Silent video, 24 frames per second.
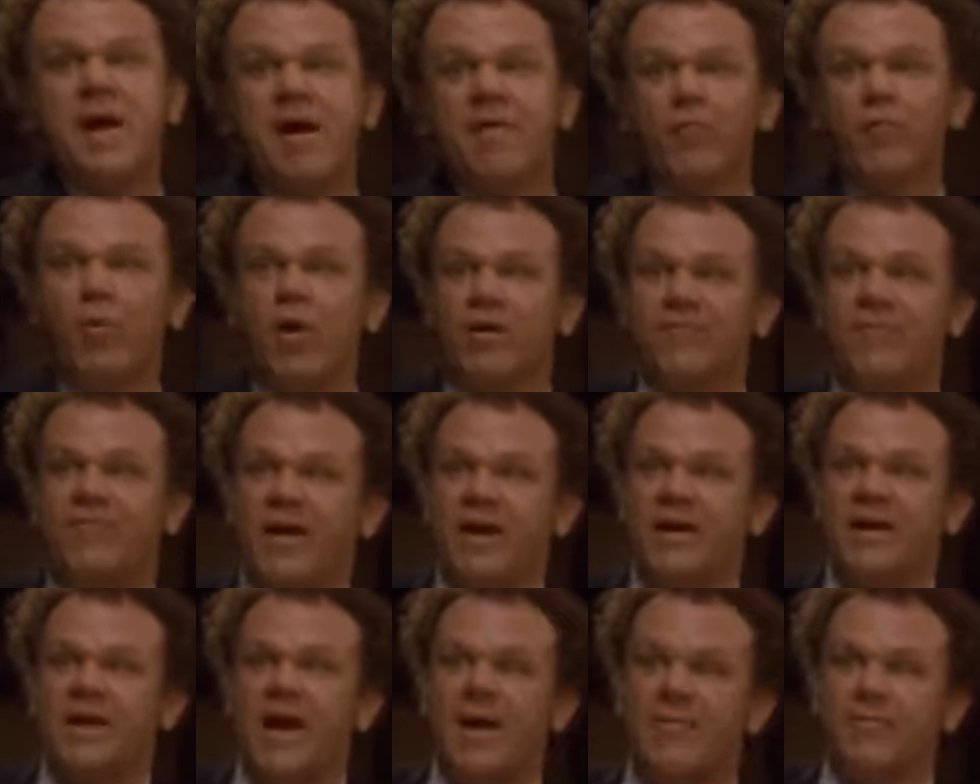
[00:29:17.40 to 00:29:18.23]
me, everyone, if
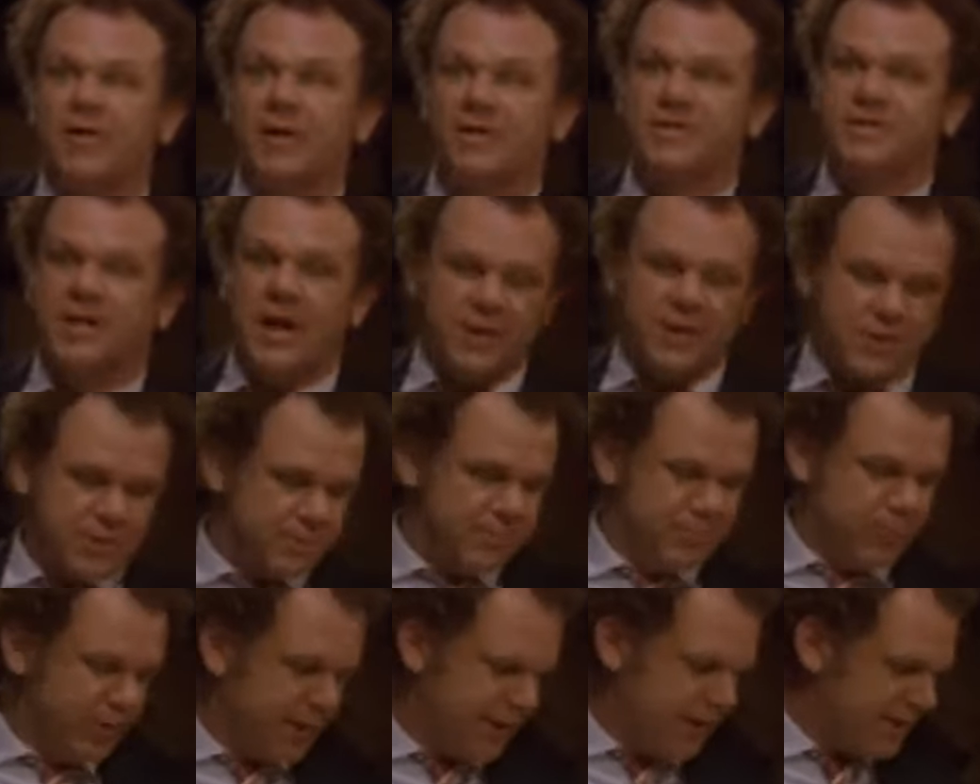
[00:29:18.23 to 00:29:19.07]
I could have your attention,
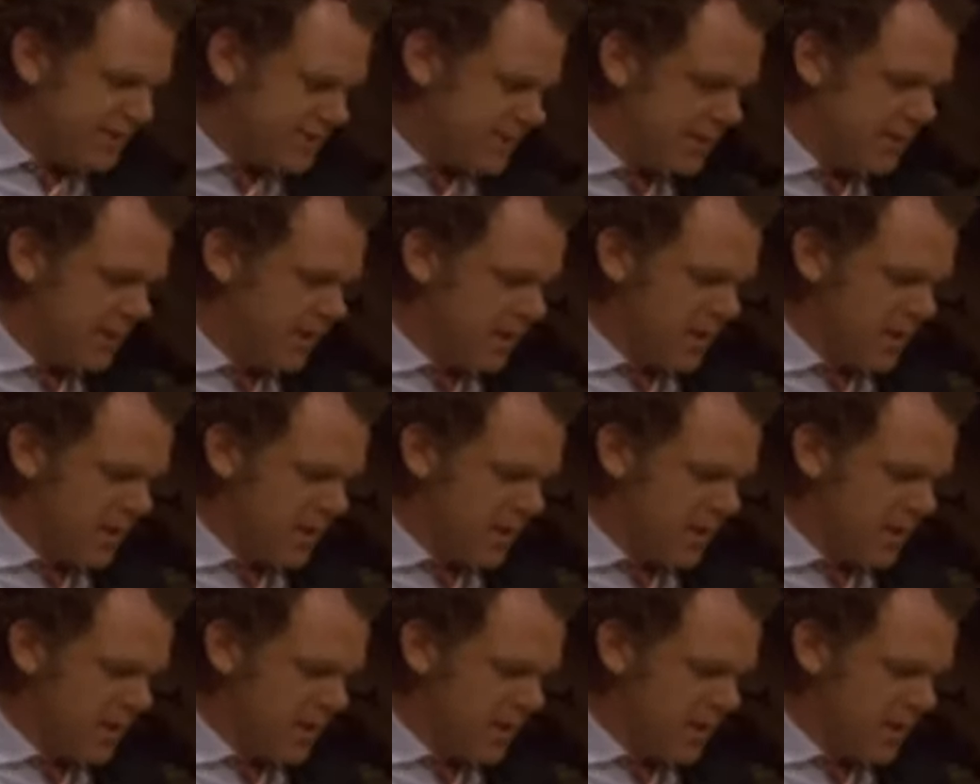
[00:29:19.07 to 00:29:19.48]
please.